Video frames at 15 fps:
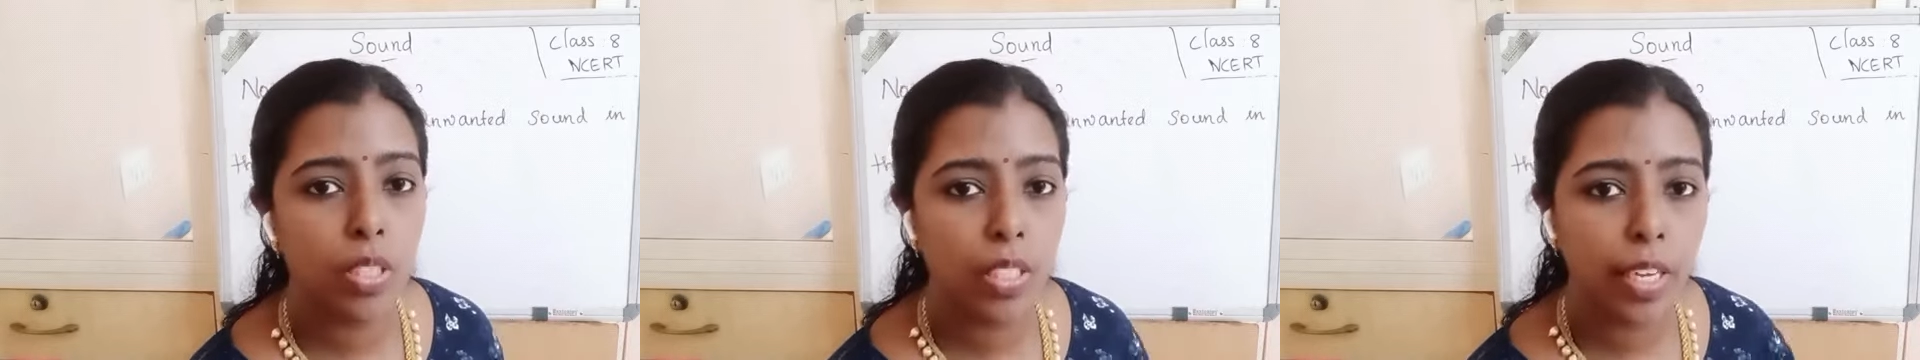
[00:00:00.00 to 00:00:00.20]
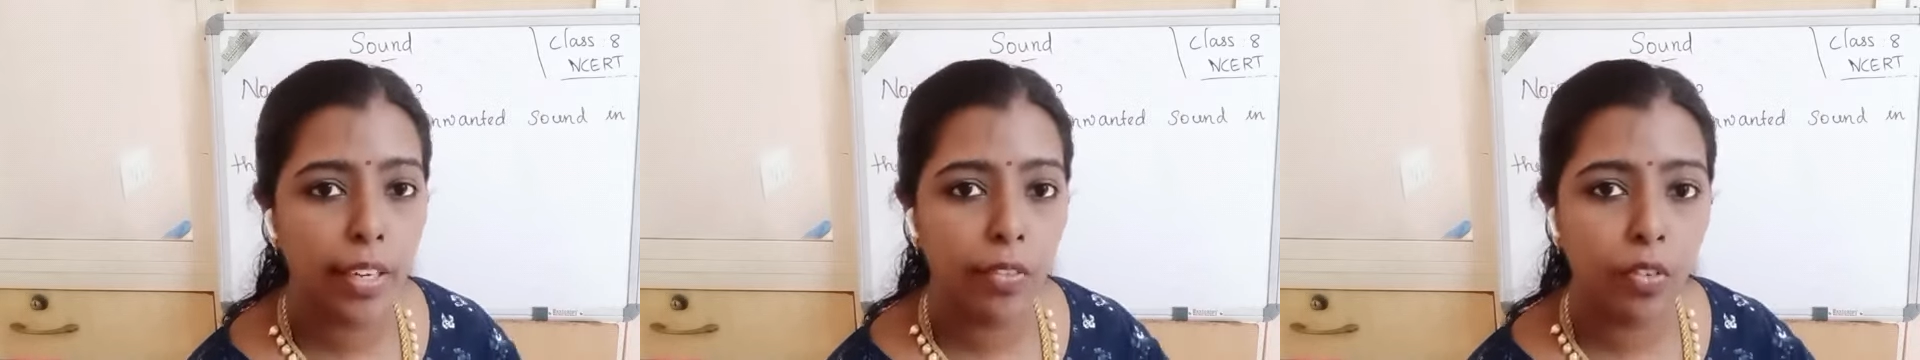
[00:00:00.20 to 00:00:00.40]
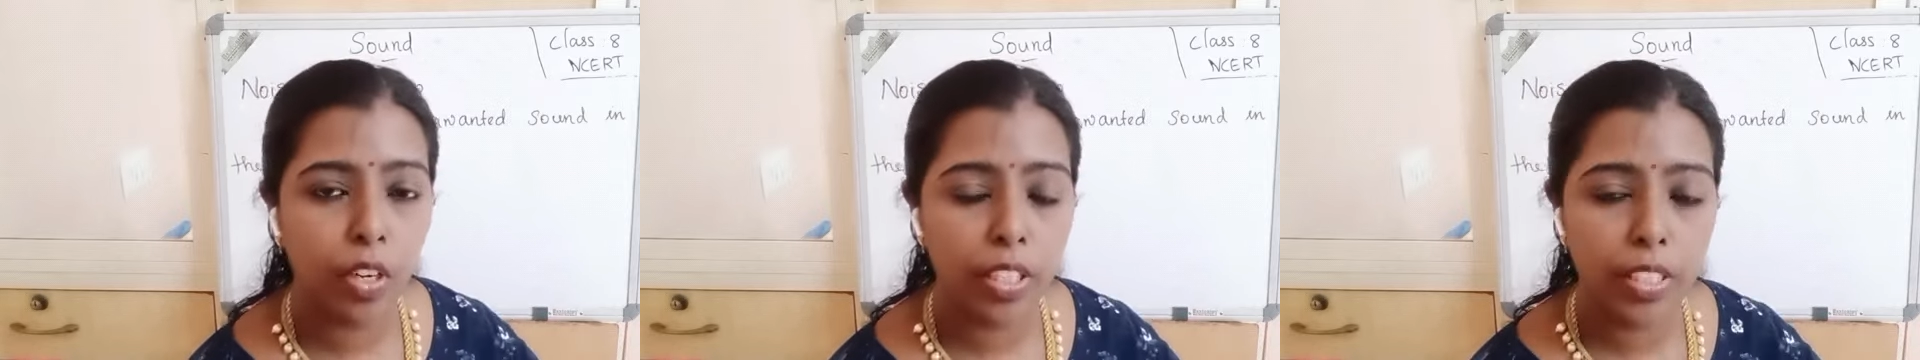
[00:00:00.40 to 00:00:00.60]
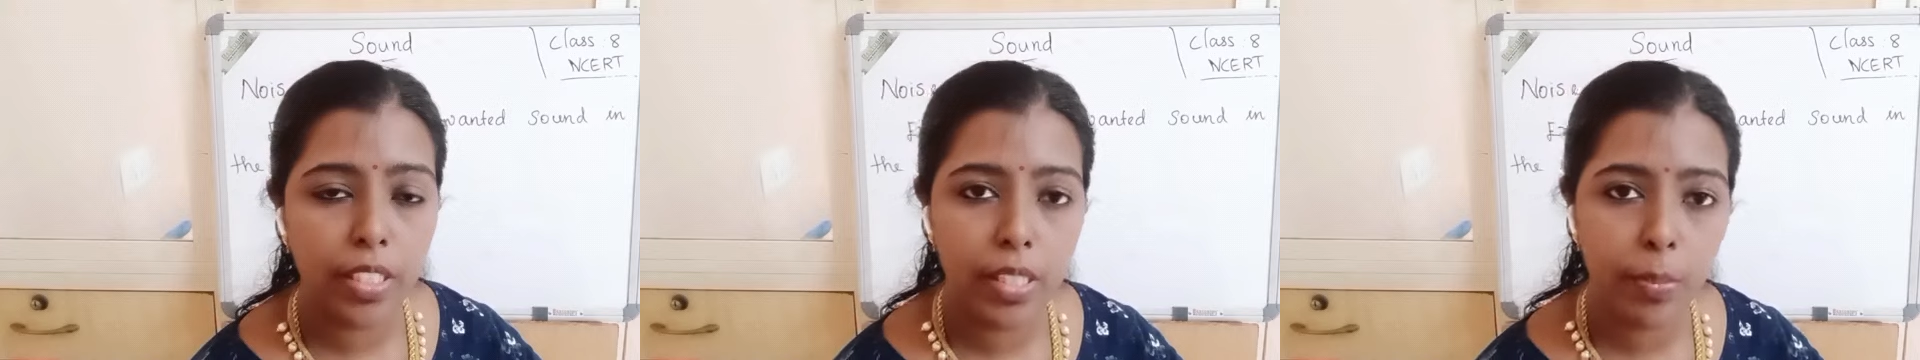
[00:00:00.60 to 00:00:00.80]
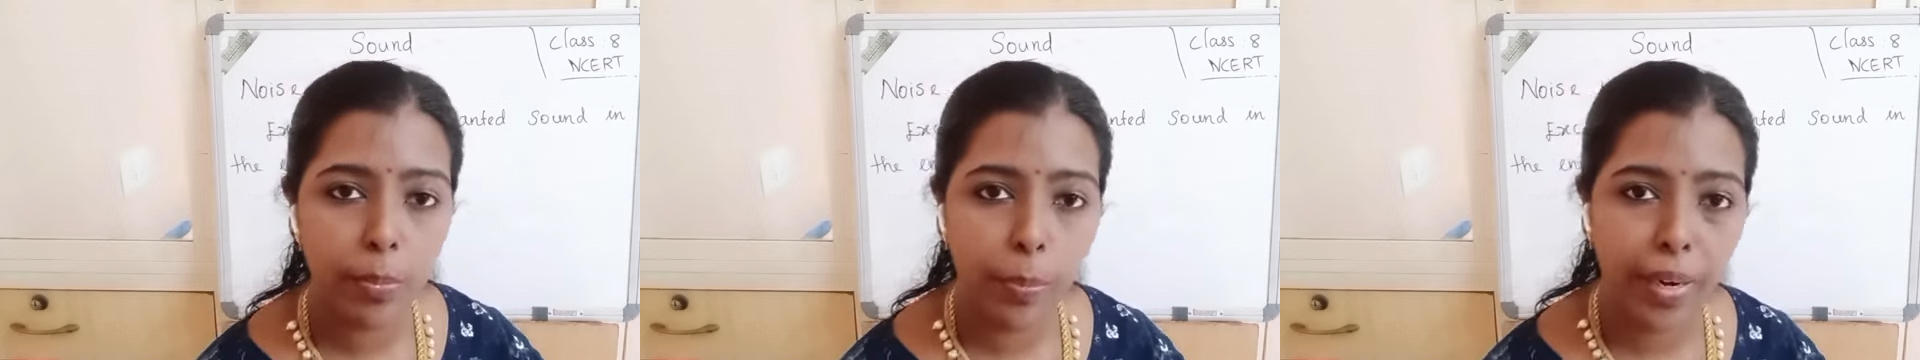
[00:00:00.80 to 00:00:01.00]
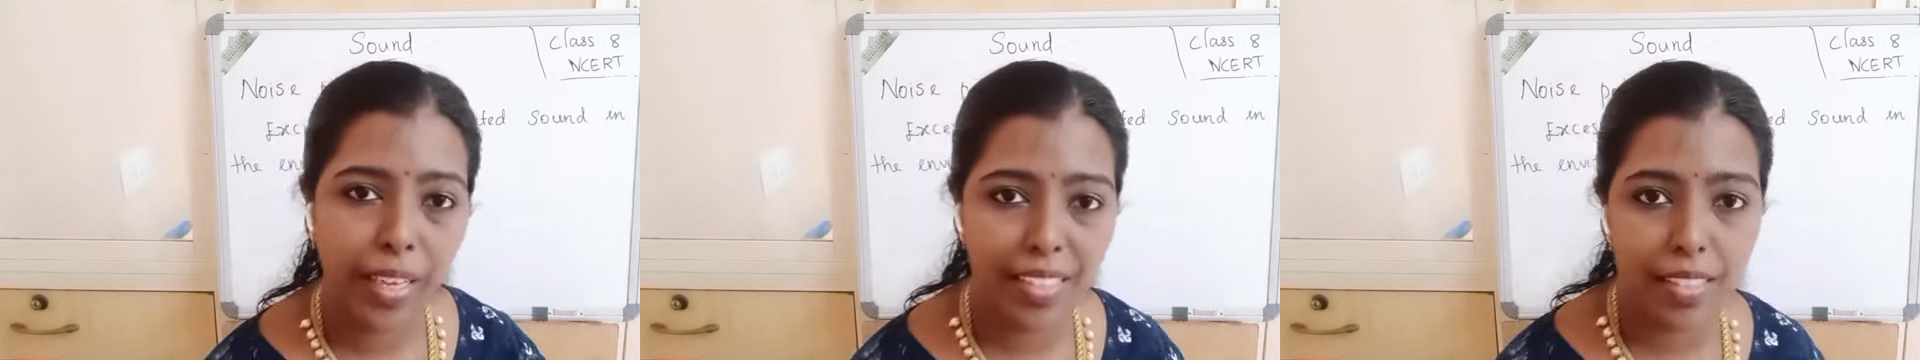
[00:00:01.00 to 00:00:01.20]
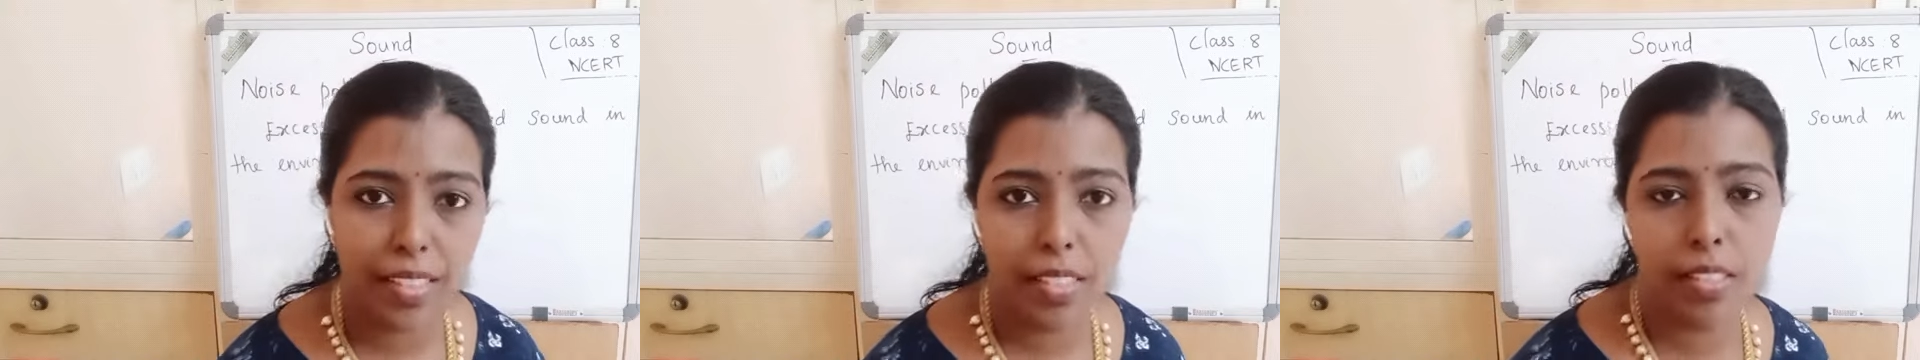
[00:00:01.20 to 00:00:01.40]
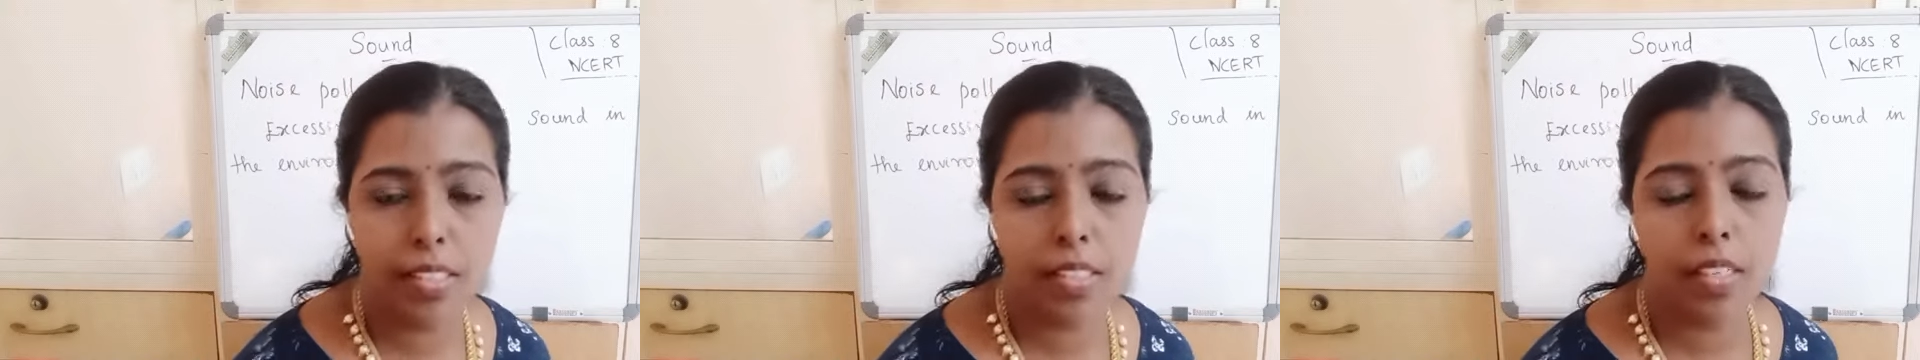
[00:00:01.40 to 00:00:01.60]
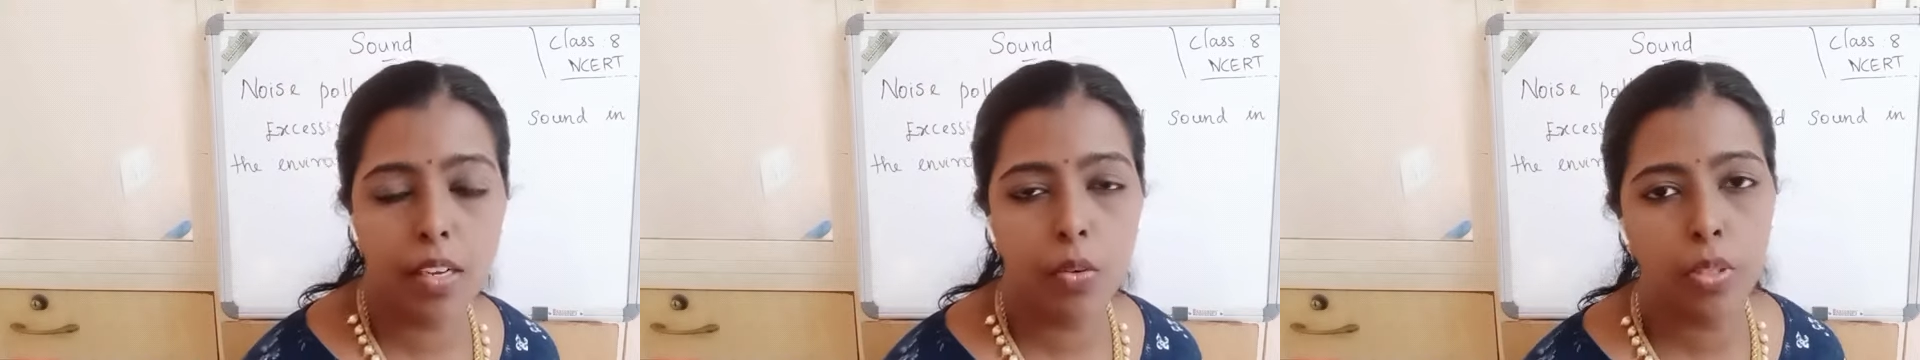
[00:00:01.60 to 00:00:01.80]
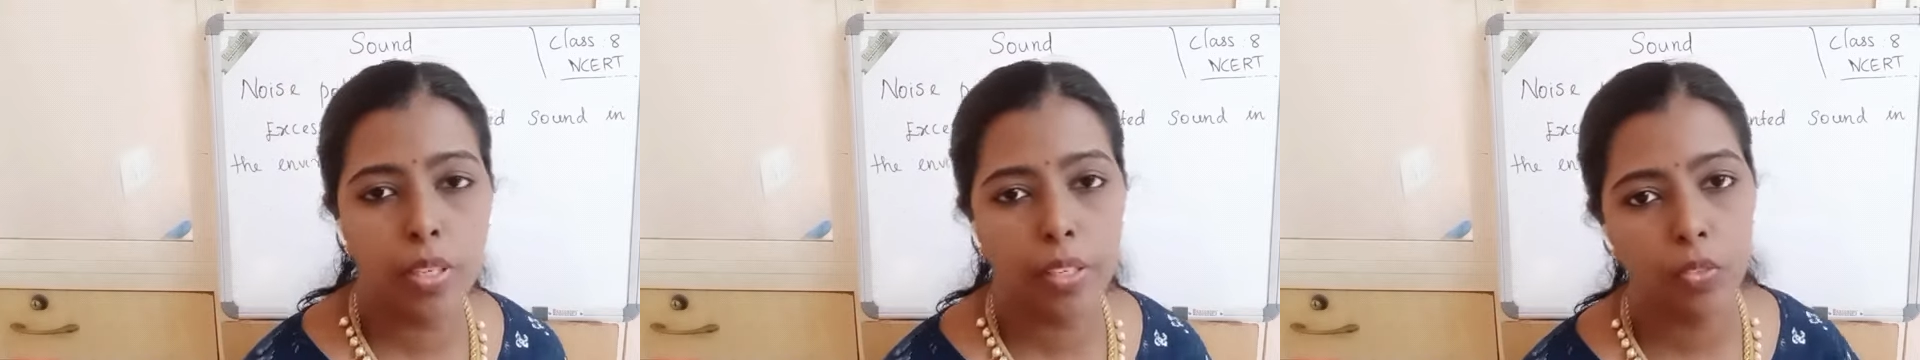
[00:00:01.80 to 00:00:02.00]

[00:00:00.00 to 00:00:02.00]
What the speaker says: and what is pleasant sound and